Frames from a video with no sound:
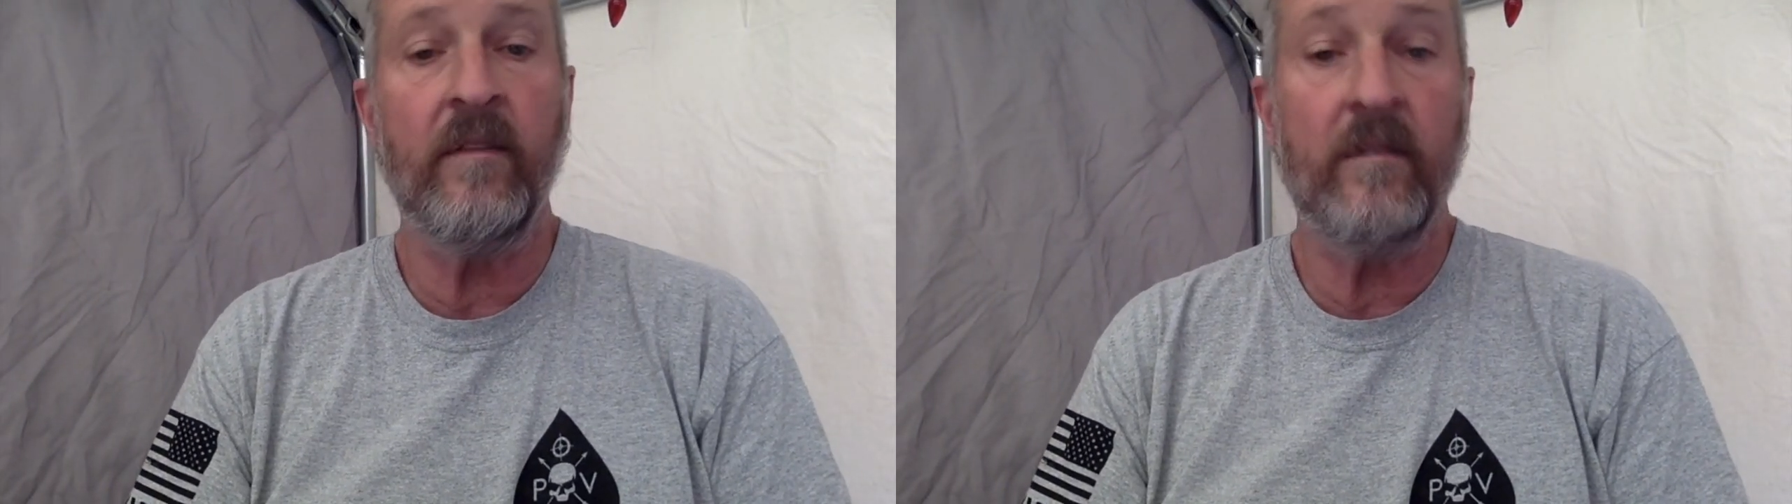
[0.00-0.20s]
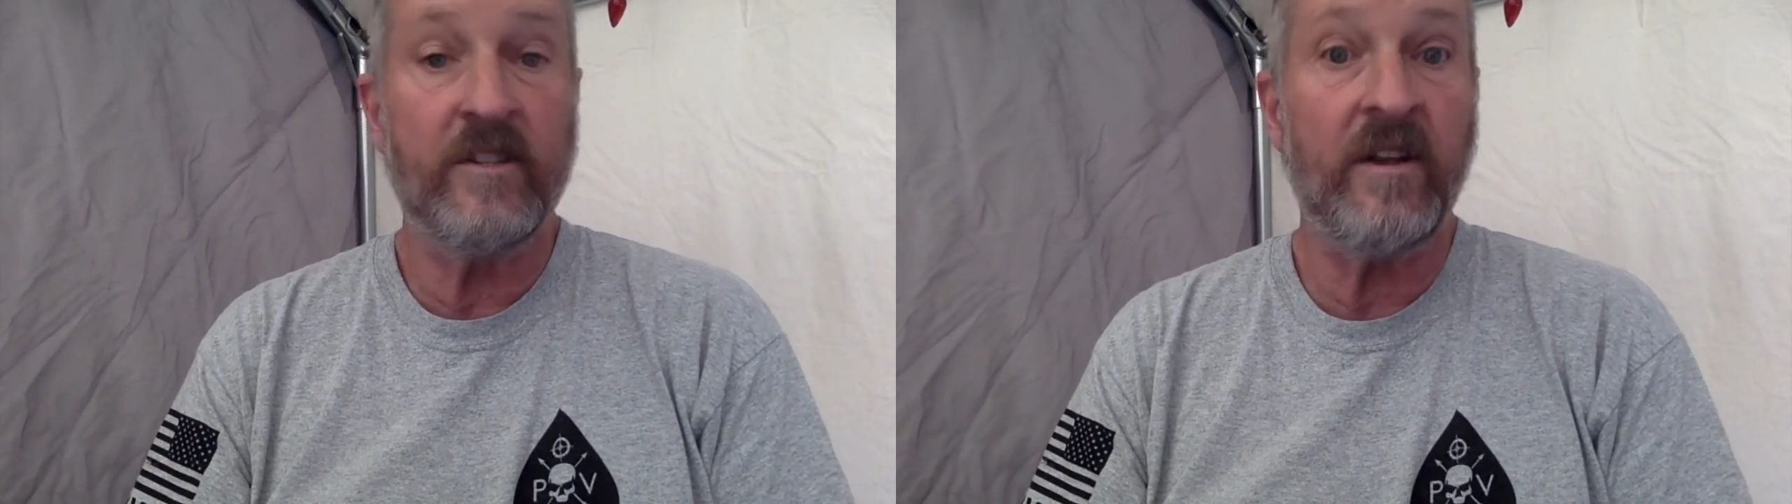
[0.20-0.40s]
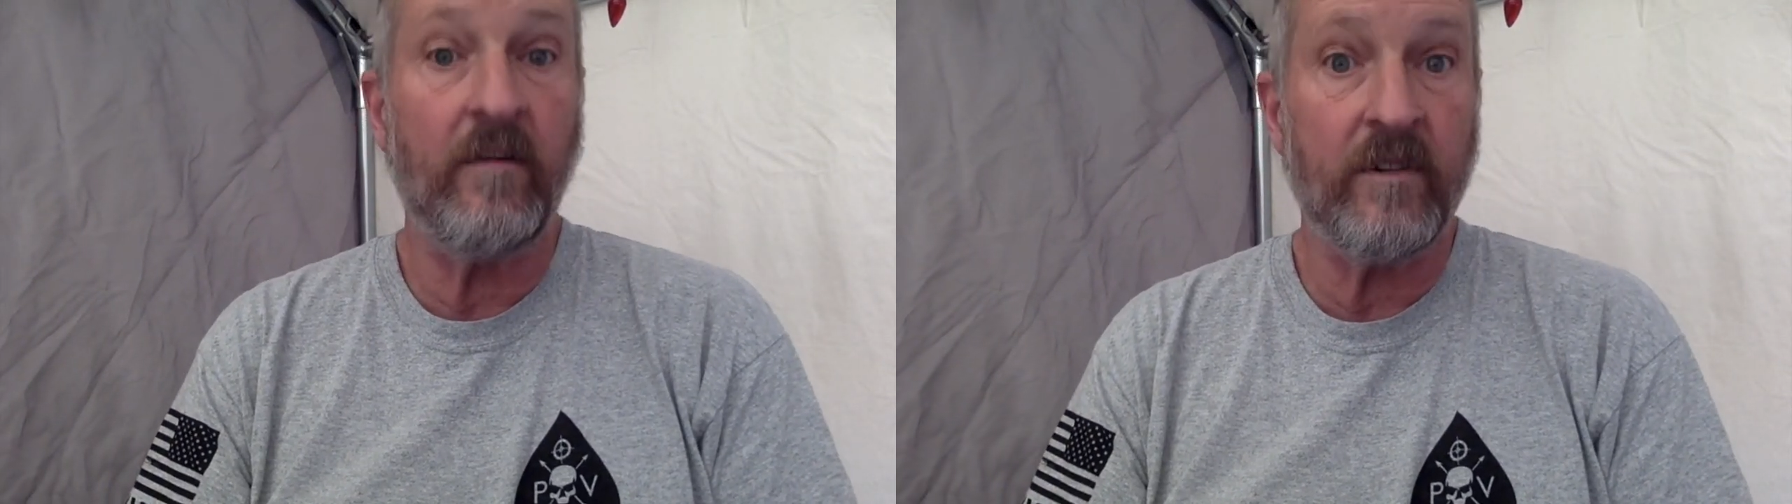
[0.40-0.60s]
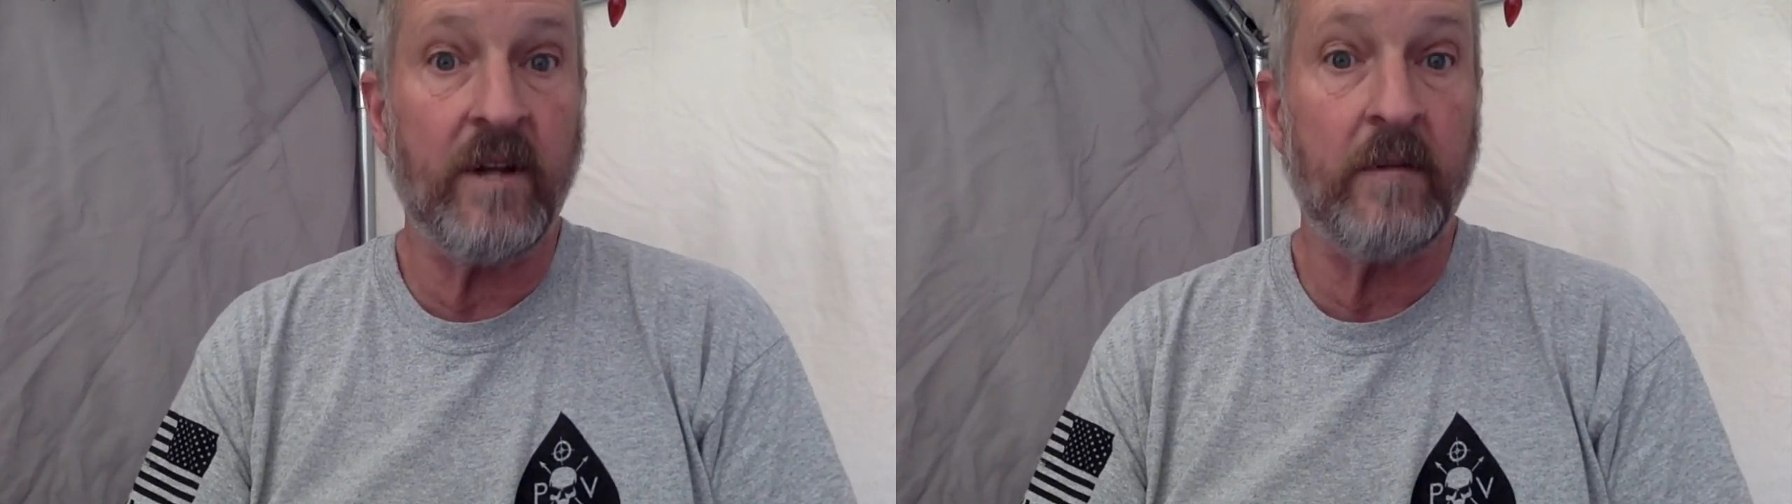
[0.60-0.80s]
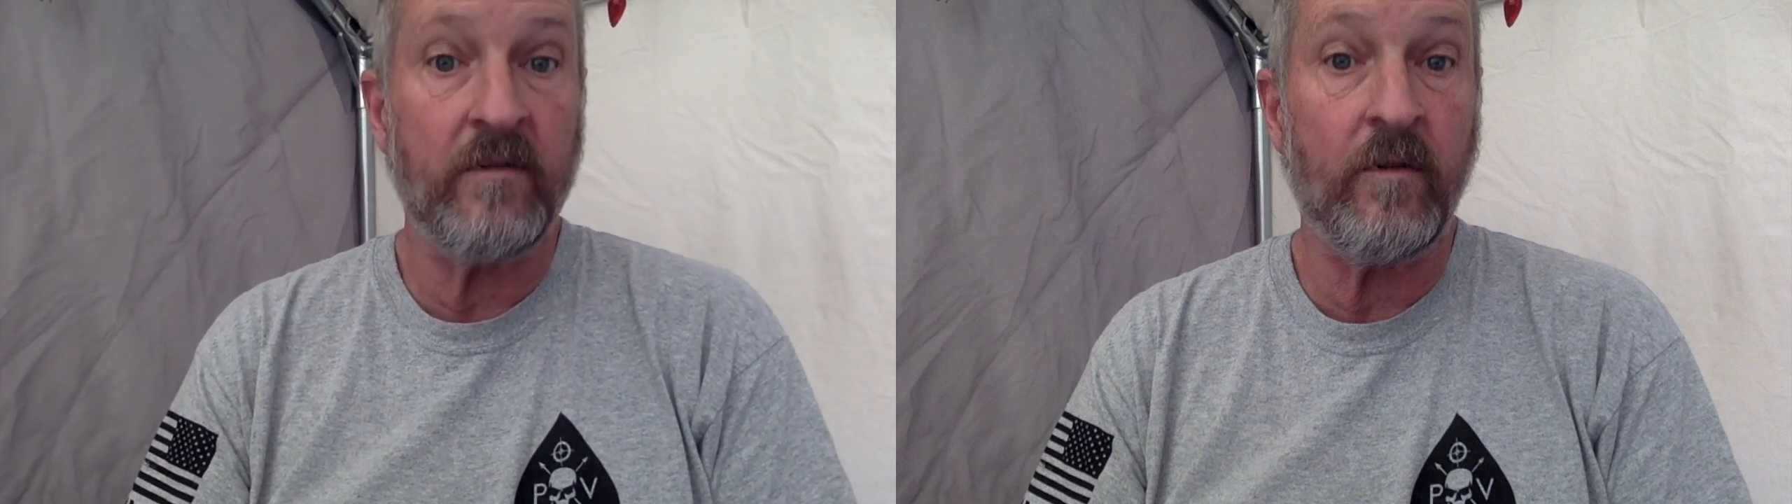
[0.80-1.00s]
several
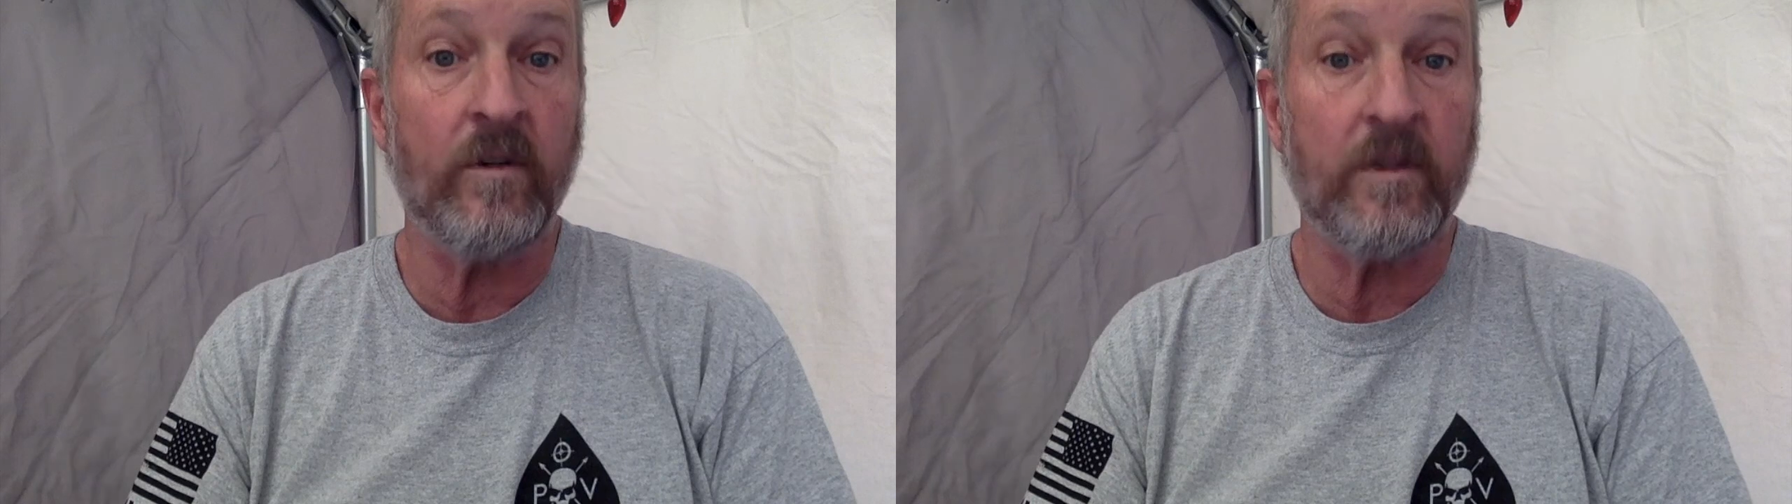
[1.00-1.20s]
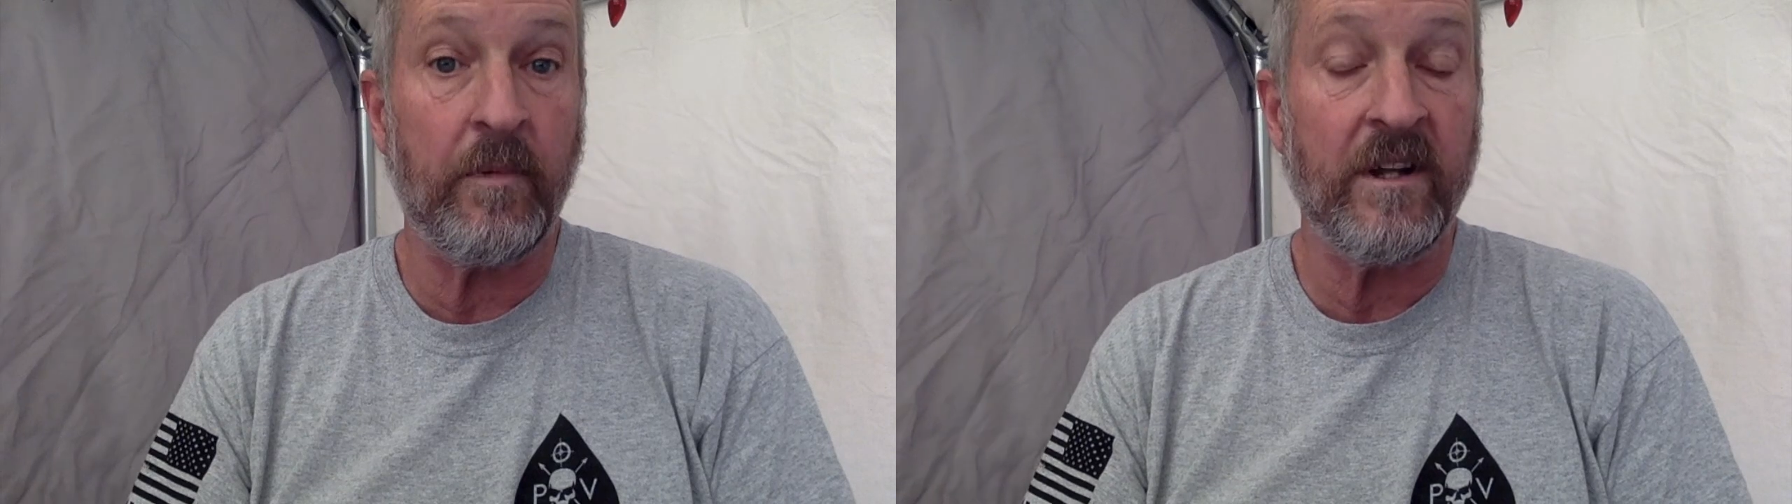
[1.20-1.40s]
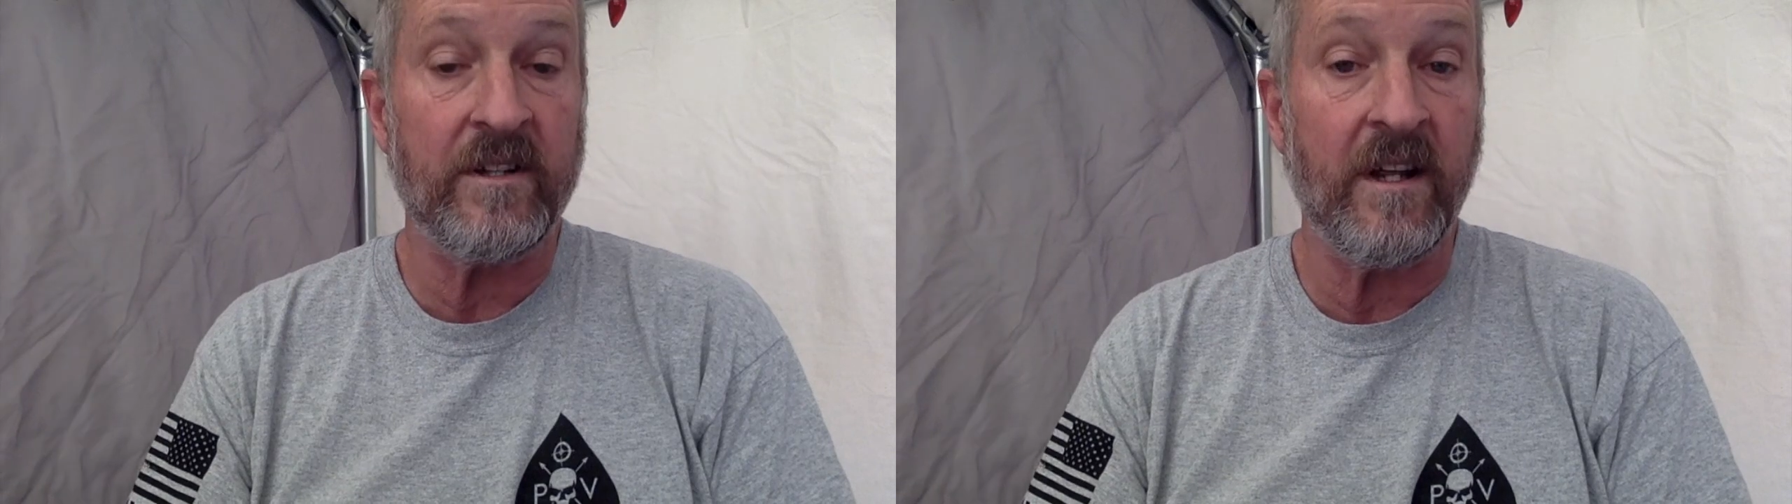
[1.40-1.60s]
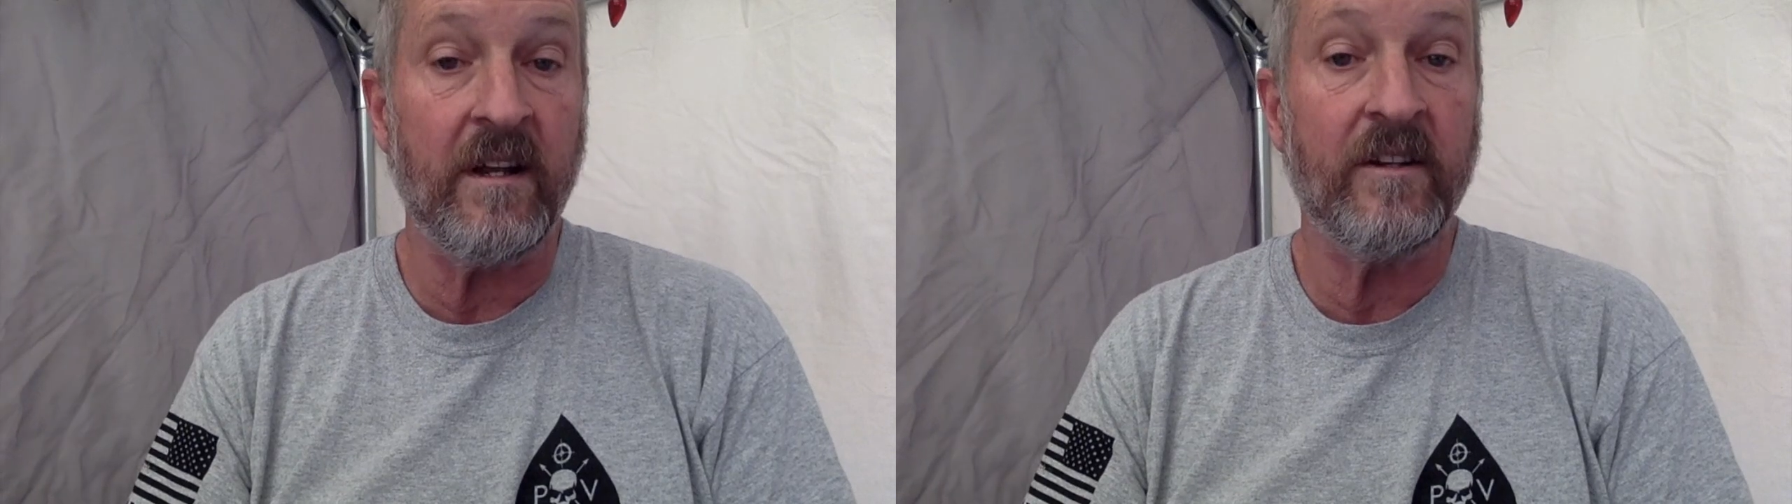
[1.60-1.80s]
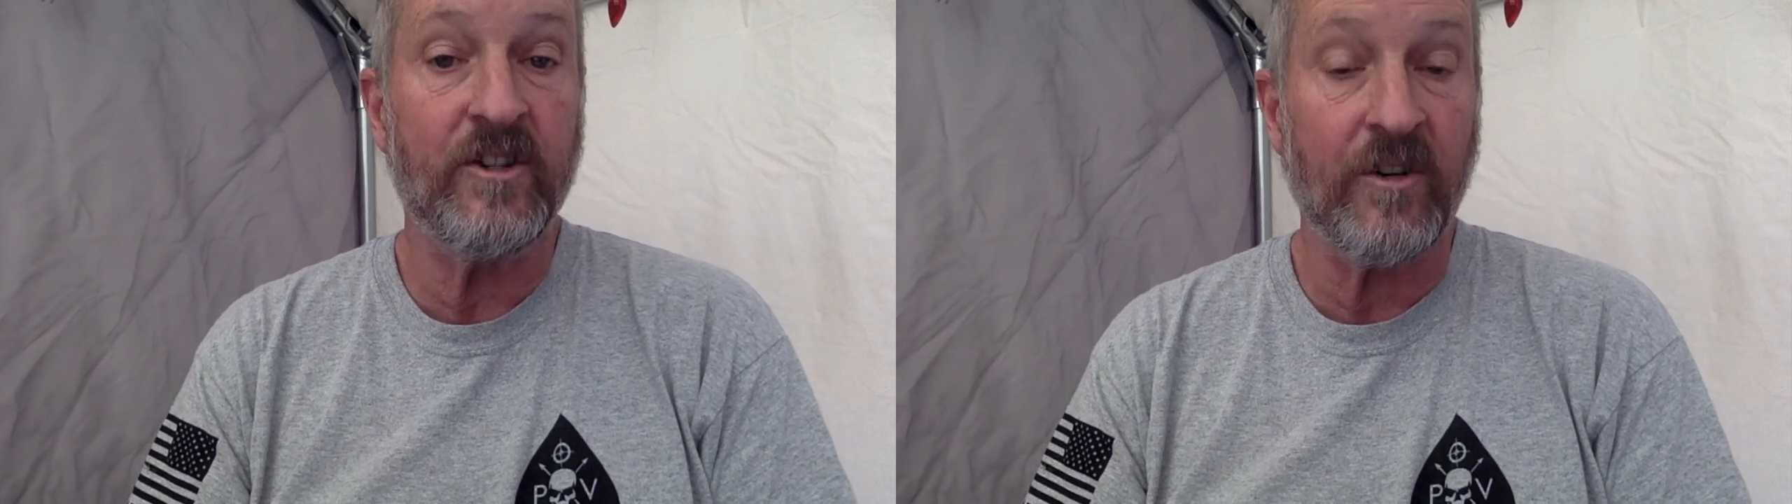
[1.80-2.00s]
times before as a
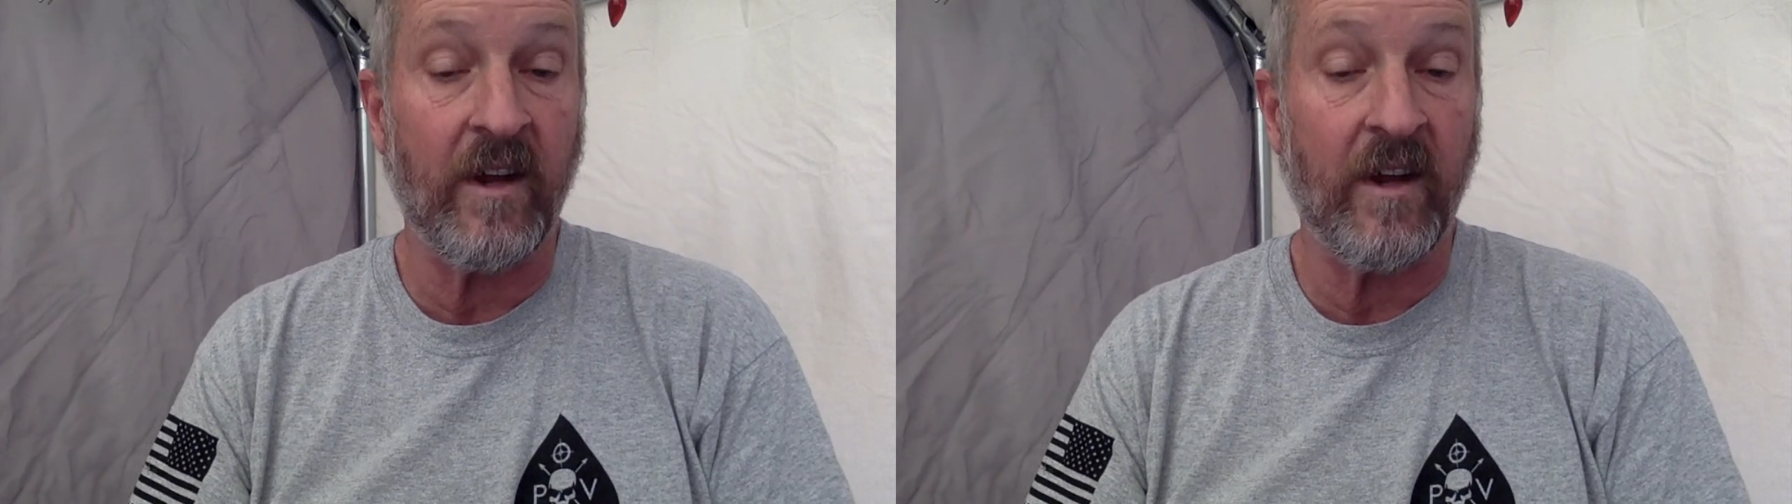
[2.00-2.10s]
presidential